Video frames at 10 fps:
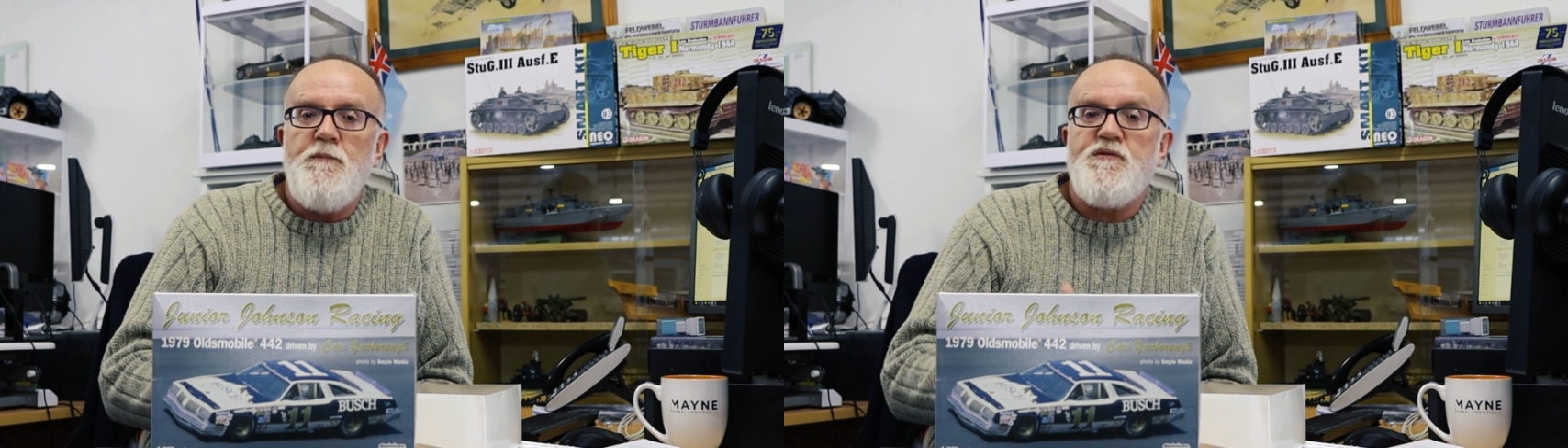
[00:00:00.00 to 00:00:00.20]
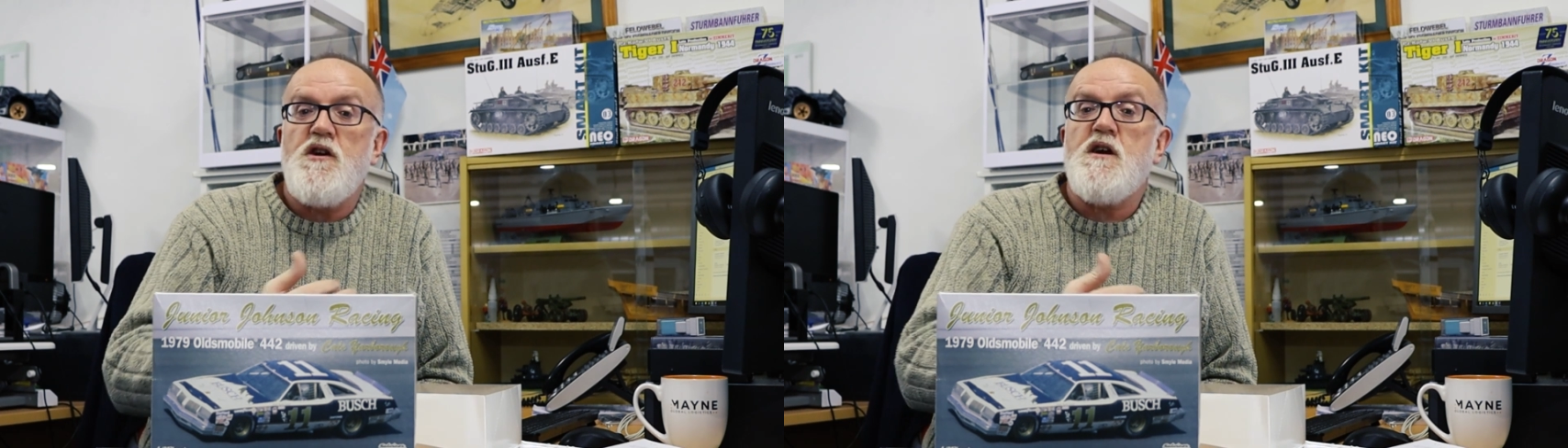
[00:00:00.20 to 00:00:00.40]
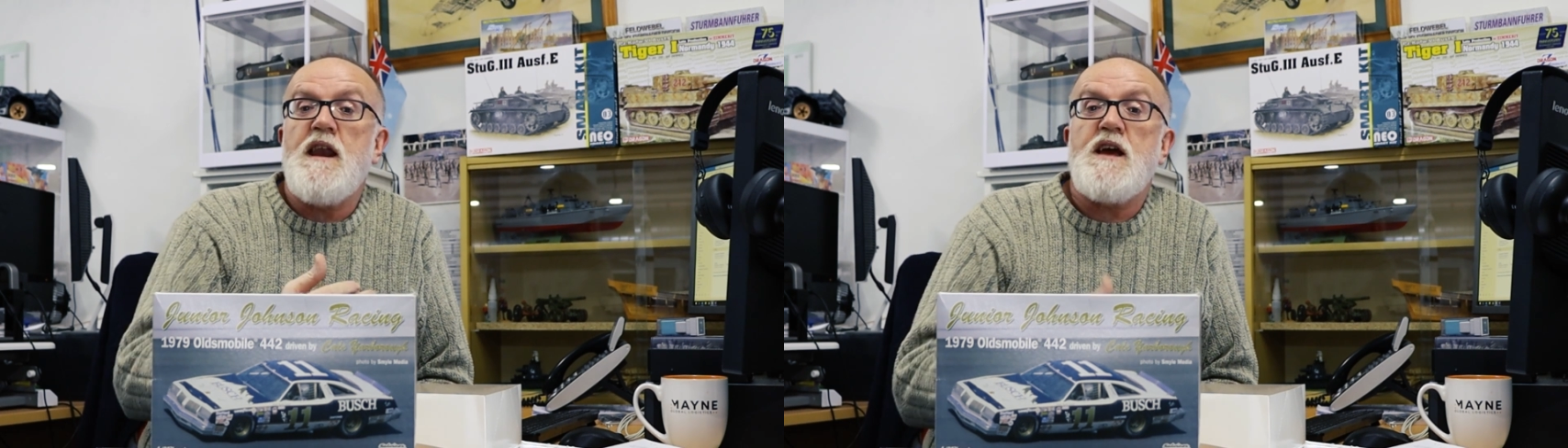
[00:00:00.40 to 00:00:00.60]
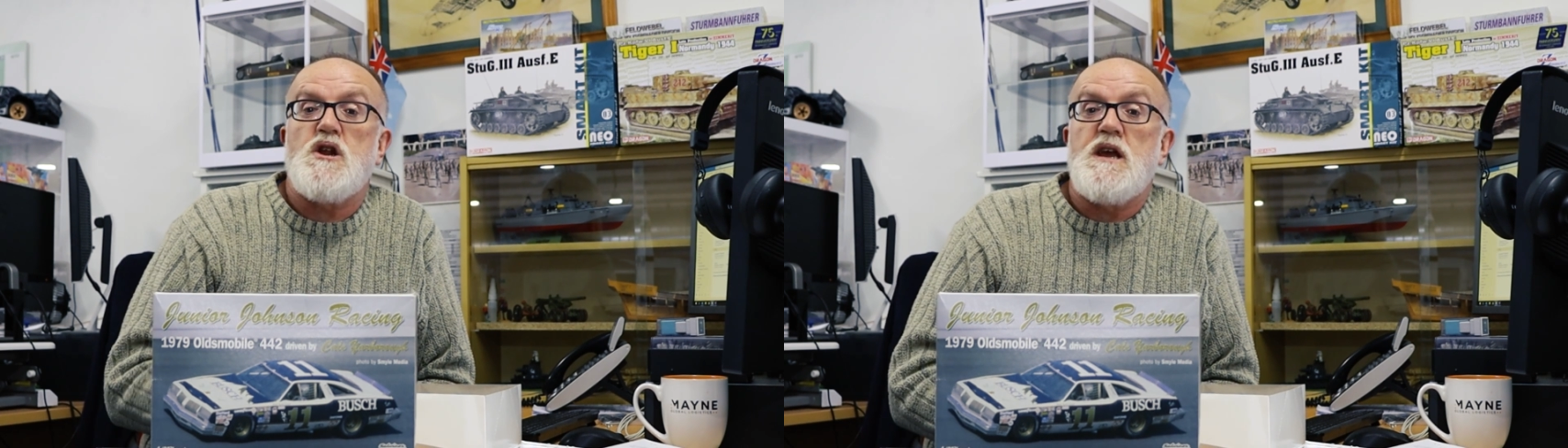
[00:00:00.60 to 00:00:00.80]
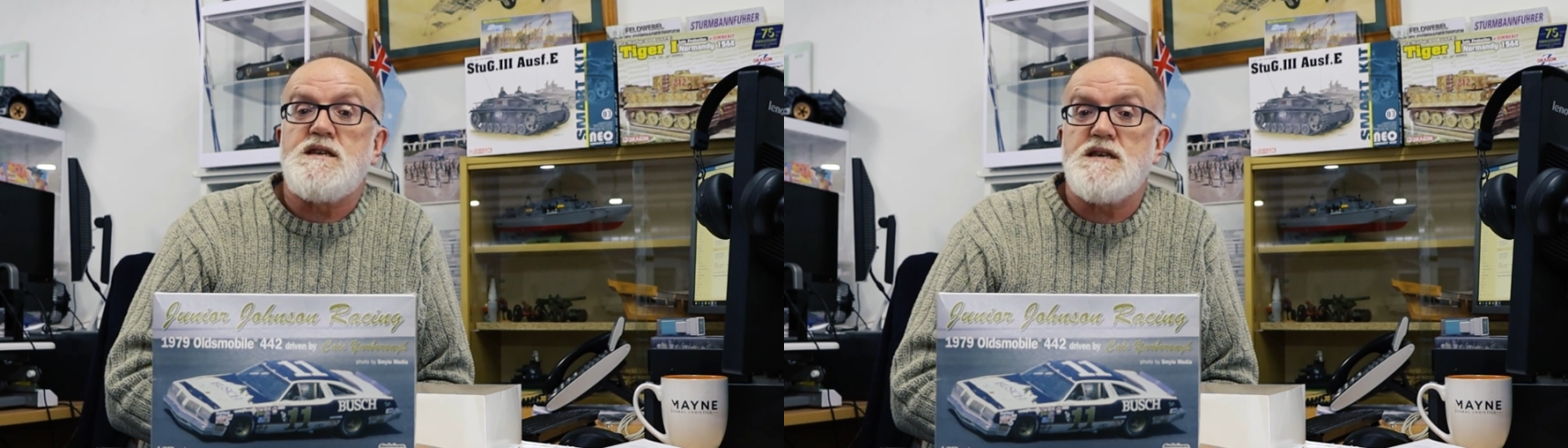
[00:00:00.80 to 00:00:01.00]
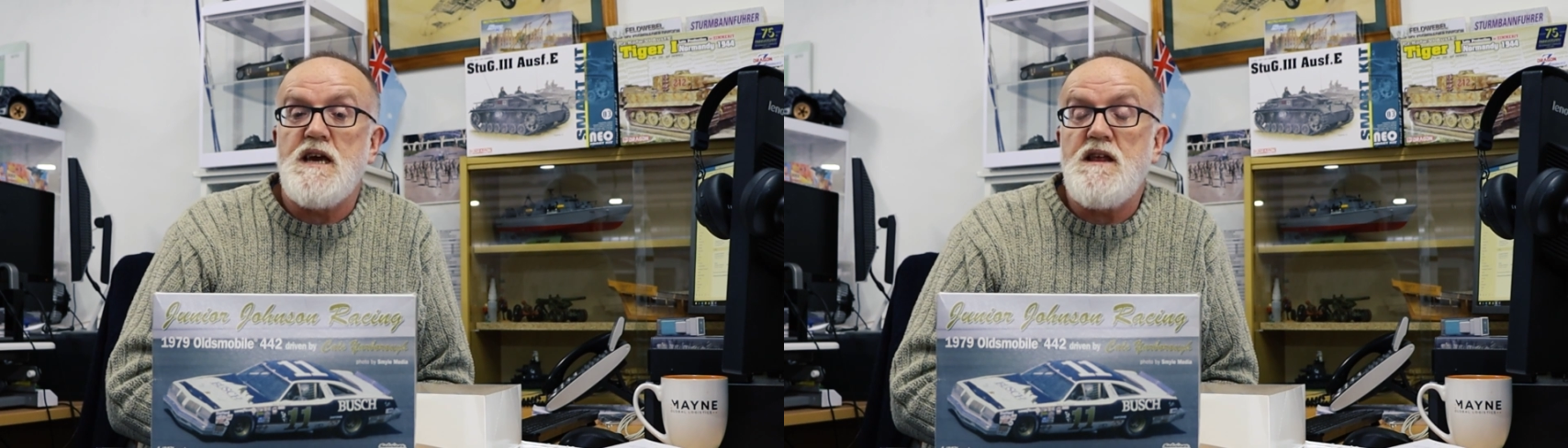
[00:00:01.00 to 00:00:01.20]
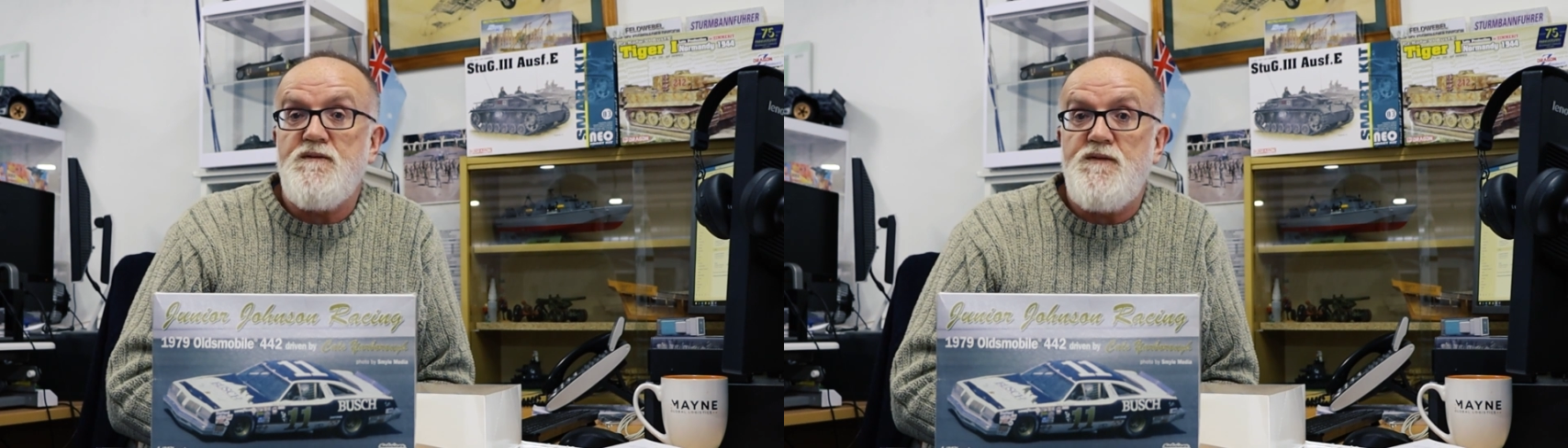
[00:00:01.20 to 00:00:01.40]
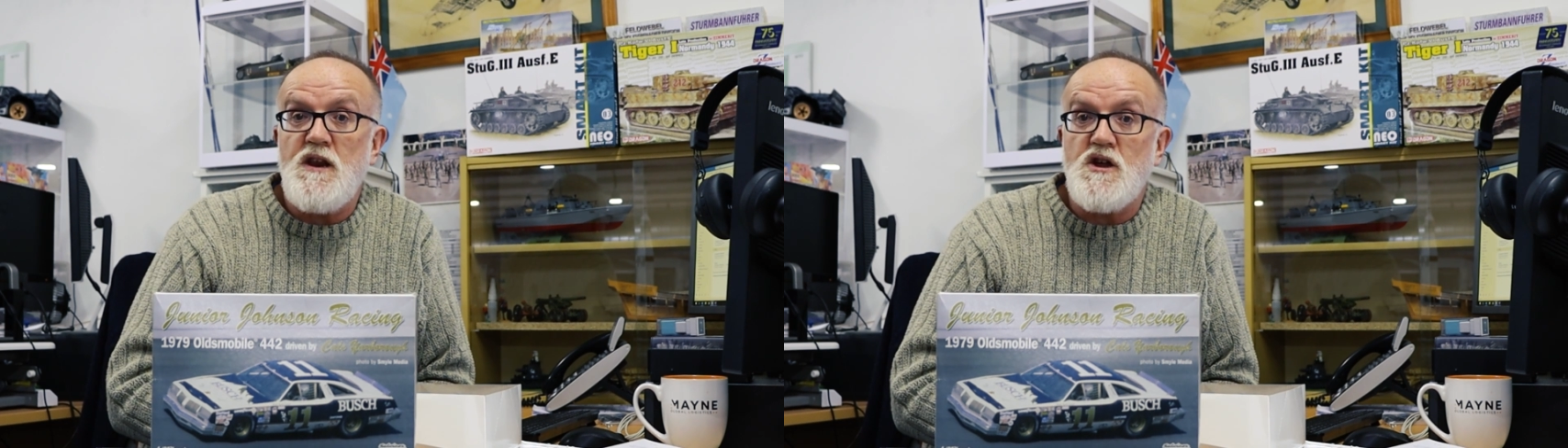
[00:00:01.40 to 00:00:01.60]
so you can actually see
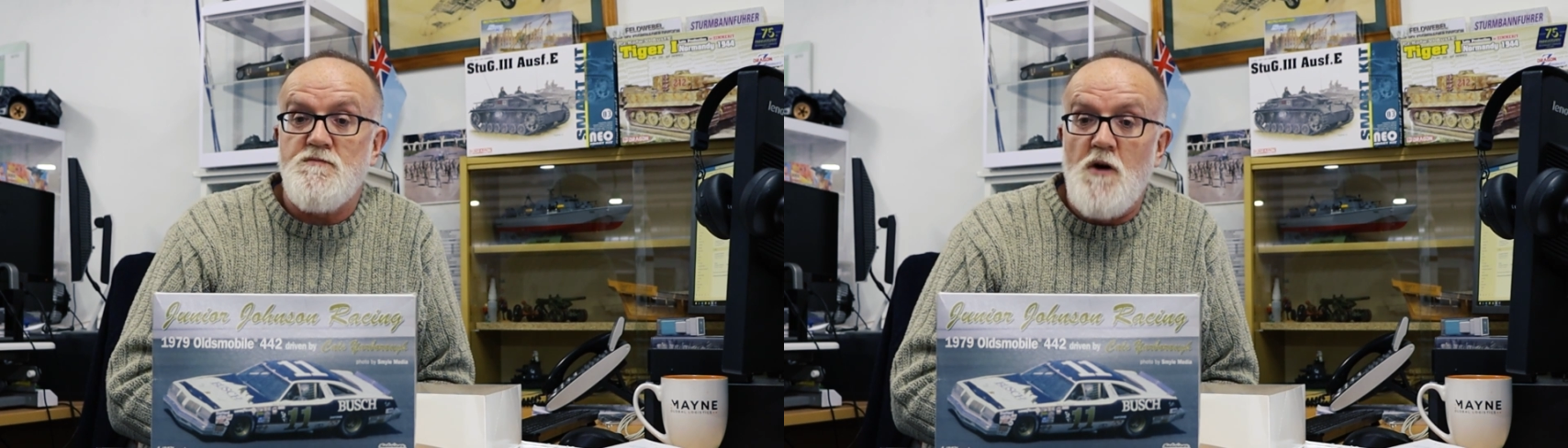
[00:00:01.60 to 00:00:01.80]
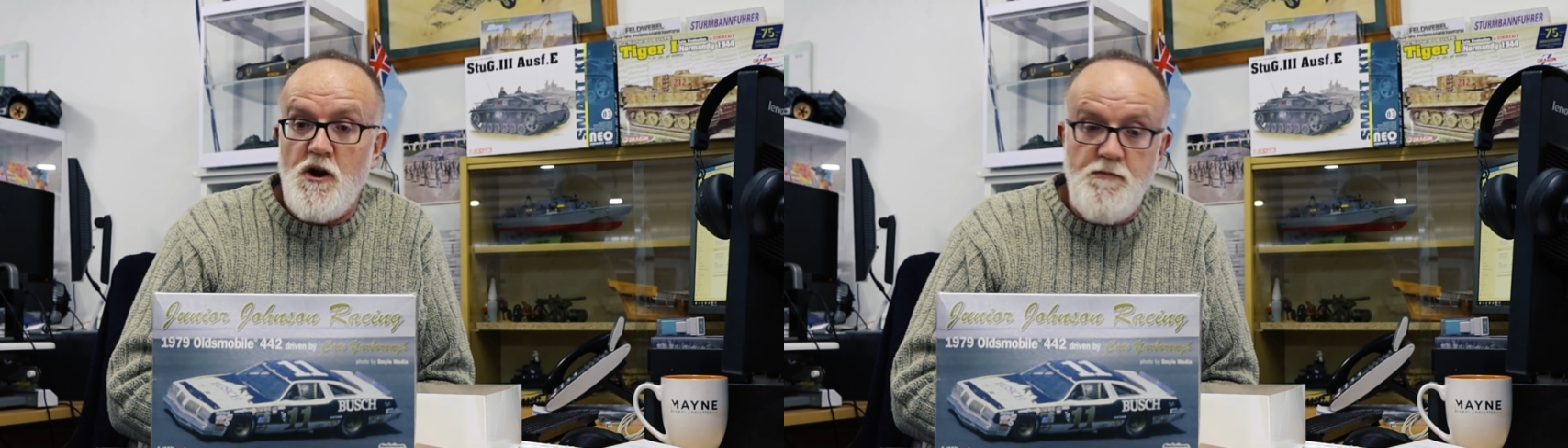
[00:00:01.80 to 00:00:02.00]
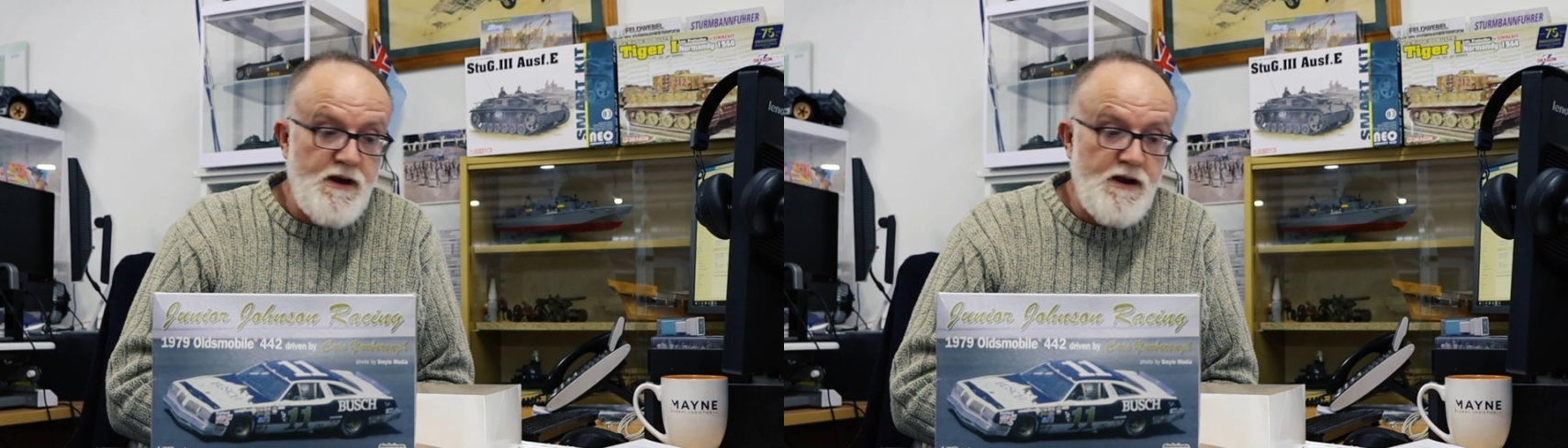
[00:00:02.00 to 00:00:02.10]
the finished model.